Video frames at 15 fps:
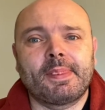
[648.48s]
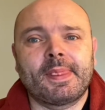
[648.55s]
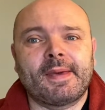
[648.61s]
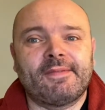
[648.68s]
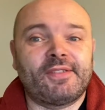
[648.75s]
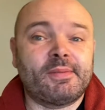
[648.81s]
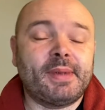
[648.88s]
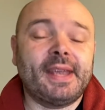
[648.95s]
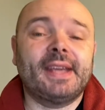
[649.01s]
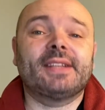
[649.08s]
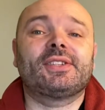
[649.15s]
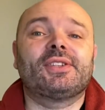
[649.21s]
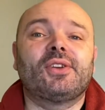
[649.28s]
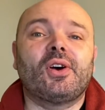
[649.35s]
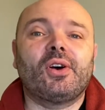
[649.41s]
For me,
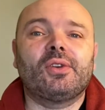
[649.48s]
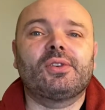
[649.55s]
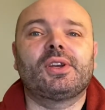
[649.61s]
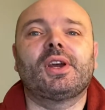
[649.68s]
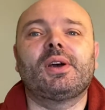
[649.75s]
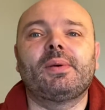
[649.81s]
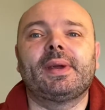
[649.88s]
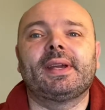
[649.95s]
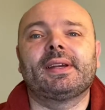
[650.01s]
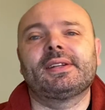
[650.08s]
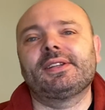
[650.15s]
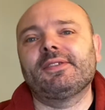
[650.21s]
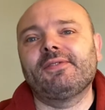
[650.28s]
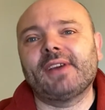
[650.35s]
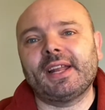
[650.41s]
it's an ongoing,
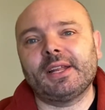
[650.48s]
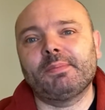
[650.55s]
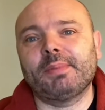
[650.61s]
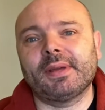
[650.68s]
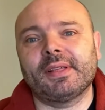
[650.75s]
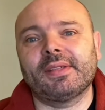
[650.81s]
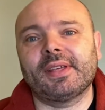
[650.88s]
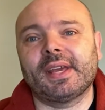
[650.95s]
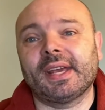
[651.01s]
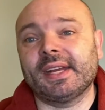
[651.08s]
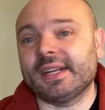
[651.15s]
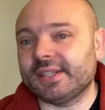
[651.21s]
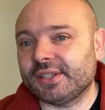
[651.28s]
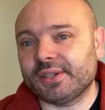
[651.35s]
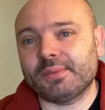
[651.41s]
developing thing, and
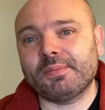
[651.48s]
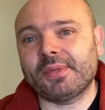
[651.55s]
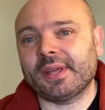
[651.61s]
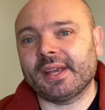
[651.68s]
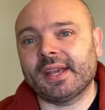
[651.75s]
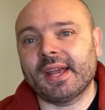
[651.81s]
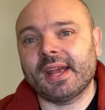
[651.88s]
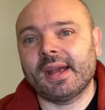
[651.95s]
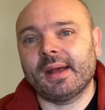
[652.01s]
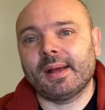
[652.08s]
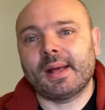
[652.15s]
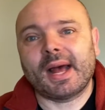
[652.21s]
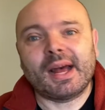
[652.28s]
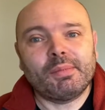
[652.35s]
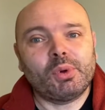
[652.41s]
it's something
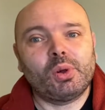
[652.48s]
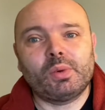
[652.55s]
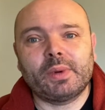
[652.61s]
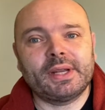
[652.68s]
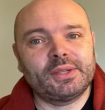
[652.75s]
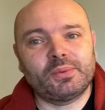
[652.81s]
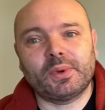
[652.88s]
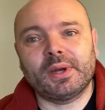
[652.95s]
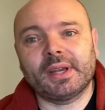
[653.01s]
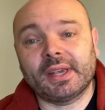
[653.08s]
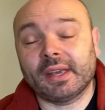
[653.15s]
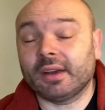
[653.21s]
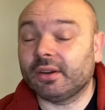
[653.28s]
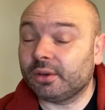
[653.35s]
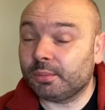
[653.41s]
I'm always
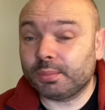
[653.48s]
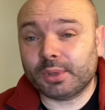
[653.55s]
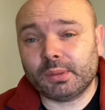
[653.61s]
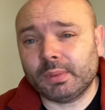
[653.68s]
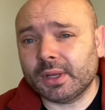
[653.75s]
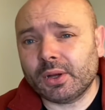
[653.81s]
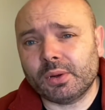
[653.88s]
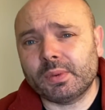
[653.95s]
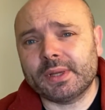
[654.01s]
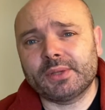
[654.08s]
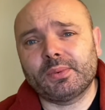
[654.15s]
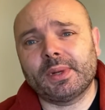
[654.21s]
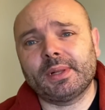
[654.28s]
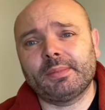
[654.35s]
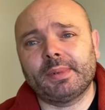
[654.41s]
working on and probably always
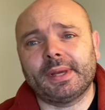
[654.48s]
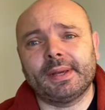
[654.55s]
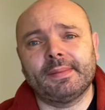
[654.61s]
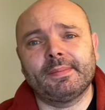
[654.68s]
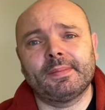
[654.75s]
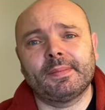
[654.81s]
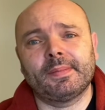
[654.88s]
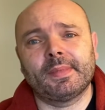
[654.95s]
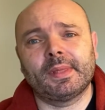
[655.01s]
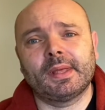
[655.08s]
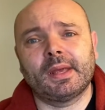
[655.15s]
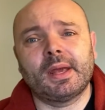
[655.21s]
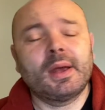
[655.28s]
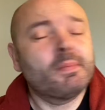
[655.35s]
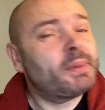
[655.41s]
will be.
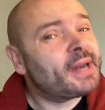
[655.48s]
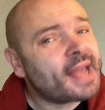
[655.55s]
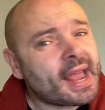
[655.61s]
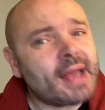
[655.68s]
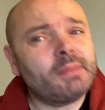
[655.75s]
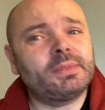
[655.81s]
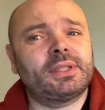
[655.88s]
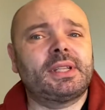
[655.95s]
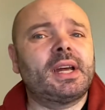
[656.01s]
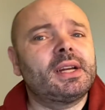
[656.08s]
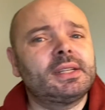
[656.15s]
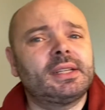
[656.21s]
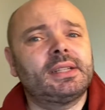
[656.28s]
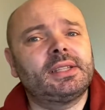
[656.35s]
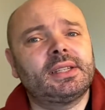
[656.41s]
But I am
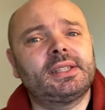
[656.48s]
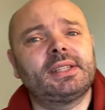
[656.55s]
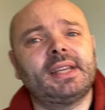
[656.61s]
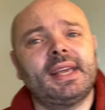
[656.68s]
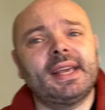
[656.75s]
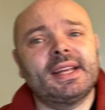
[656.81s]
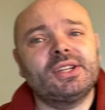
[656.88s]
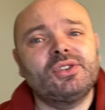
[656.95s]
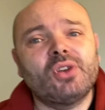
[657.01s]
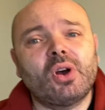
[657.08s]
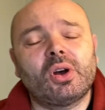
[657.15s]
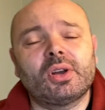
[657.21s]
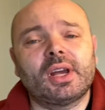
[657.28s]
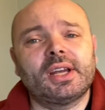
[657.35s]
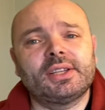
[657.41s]
starting to see it
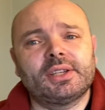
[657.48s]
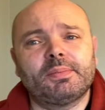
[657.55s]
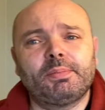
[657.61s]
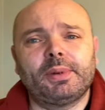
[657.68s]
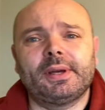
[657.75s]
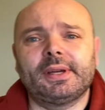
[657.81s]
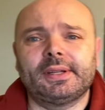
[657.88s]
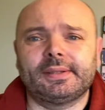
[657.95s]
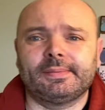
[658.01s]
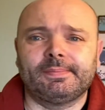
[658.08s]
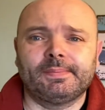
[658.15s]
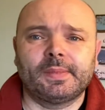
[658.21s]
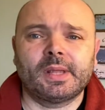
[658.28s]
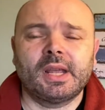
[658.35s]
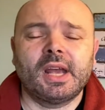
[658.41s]
not as a burden,
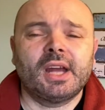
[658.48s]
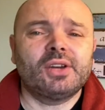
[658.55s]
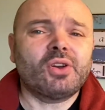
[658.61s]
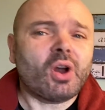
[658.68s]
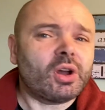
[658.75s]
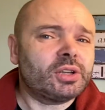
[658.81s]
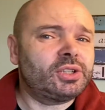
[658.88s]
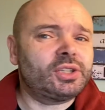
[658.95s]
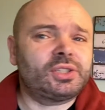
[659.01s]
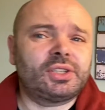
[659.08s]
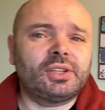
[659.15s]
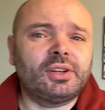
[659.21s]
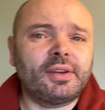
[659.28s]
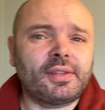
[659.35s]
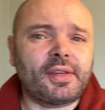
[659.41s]
not as just
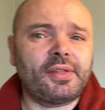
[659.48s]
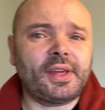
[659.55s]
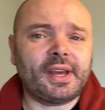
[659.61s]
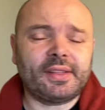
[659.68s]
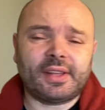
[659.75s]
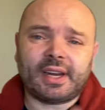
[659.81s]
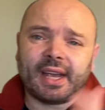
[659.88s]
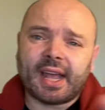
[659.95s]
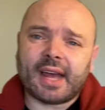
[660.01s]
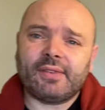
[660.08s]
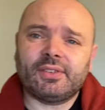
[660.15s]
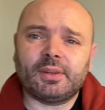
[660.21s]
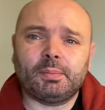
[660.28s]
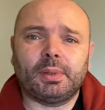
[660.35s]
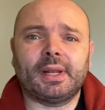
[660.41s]
another thing that I have
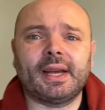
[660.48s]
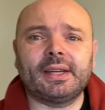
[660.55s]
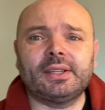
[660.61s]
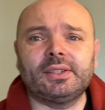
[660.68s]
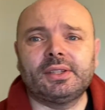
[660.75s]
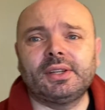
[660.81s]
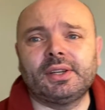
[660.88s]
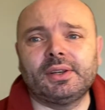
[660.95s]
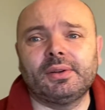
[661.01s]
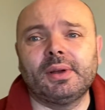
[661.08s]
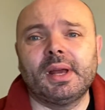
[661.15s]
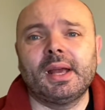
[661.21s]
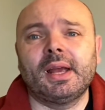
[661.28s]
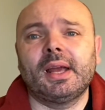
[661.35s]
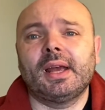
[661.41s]
to plan and do,
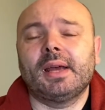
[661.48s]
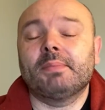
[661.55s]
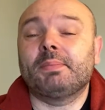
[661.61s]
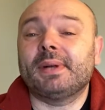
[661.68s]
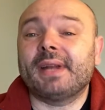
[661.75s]
but